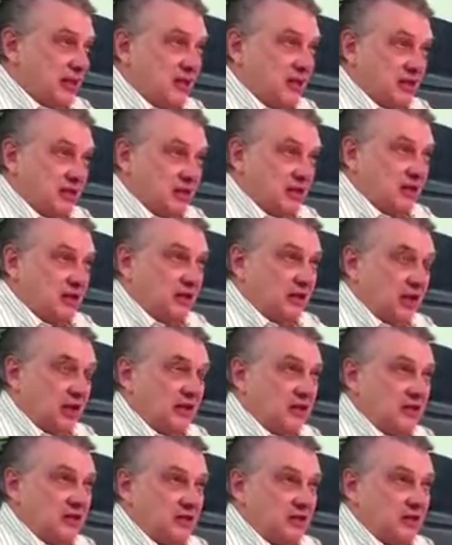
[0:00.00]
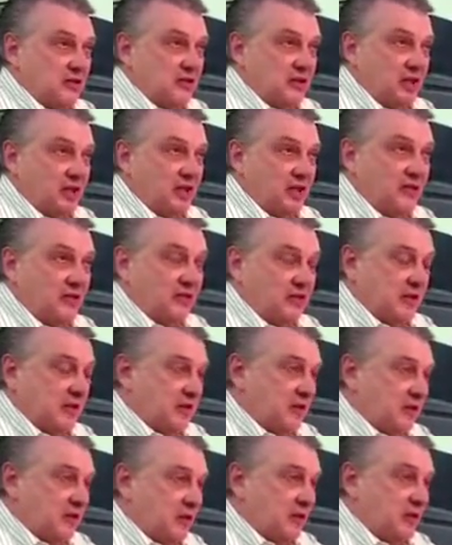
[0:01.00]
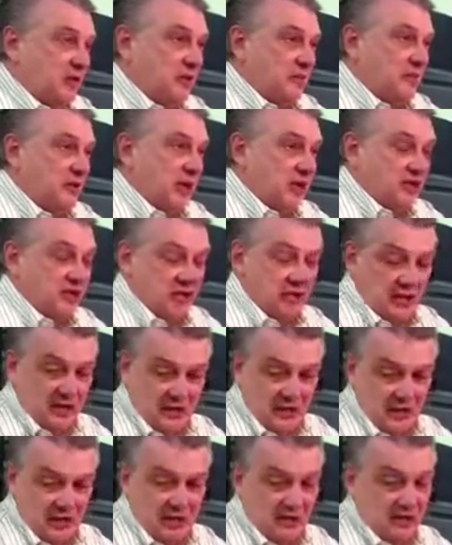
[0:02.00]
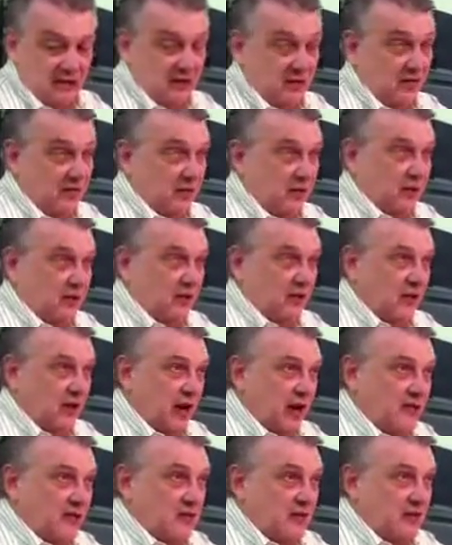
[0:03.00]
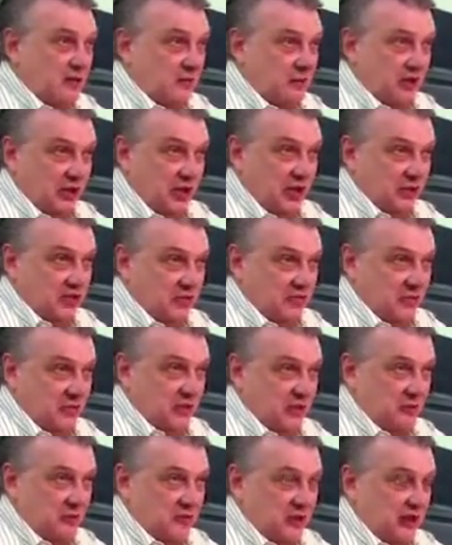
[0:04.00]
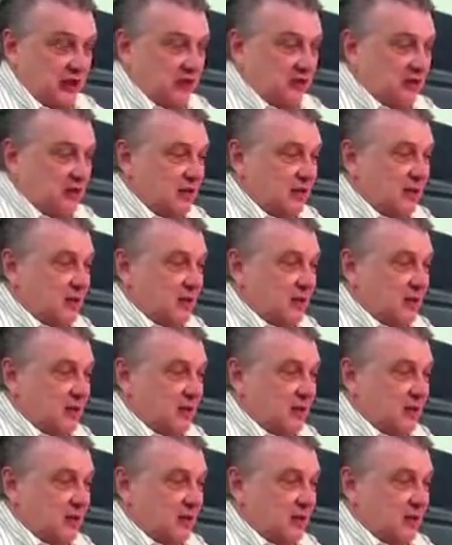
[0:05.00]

get a good look at it yourself and determine, based on the aerial photographs and the plans from MDOT,